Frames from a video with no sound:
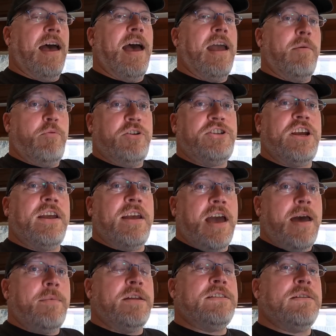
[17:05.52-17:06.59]
I appreciate
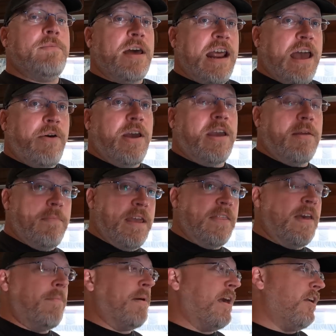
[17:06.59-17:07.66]
comments about how I can make
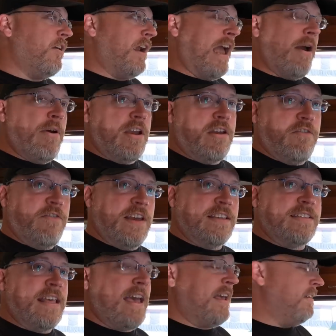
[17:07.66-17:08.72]
that better, how I can
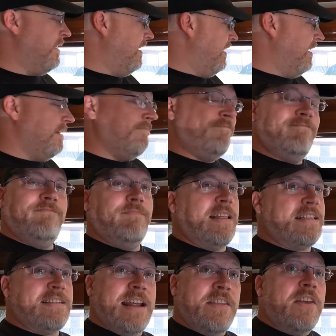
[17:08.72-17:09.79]
fix that.
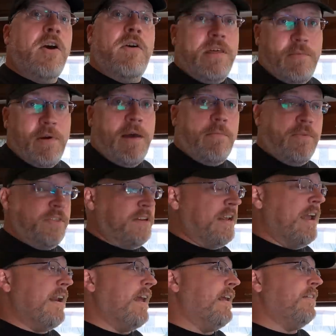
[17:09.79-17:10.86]
That's not the only problem with the
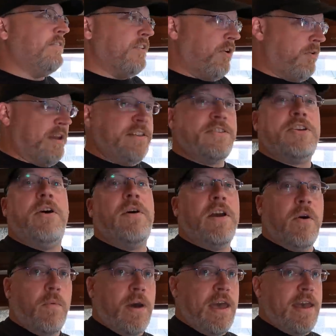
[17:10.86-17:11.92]
dinette, so it's going
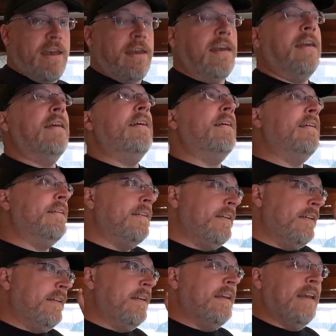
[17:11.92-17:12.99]
away.
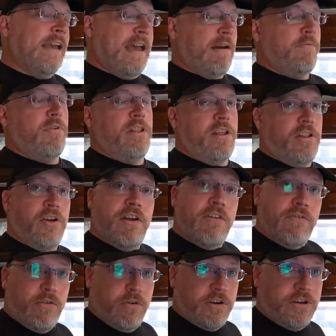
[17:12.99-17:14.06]
I'm really looking
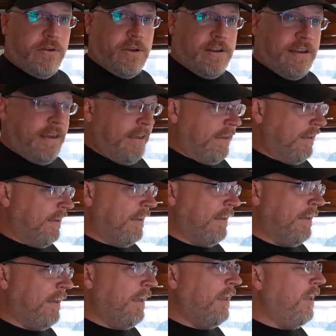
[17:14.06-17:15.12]
forward to it.
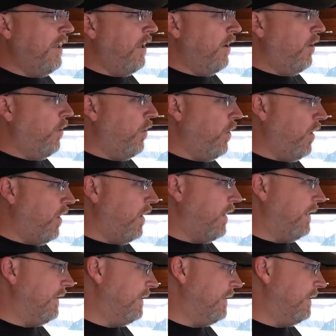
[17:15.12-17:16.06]
Yay! Oh.